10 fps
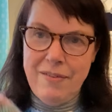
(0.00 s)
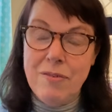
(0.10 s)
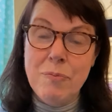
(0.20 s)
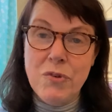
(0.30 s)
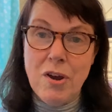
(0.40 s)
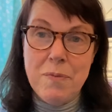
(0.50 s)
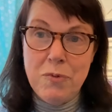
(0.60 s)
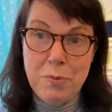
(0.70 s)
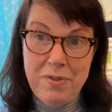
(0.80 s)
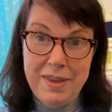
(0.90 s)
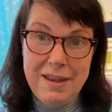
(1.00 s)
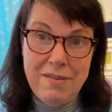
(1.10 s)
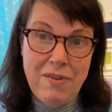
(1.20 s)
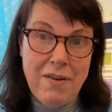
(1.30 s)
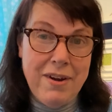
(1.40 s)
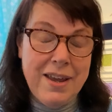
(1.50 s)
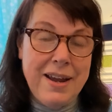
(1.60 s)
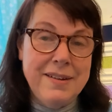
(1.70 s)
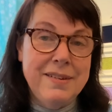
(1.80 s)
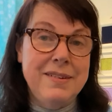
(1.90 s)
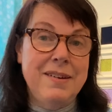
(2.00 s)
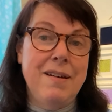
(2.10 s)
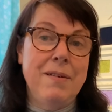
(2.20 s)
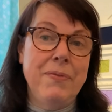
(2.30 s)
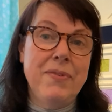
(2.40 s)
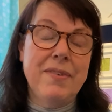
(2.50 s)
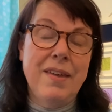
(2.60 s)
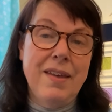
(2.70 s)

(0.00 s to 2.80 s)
sometimes with these variegated yarns,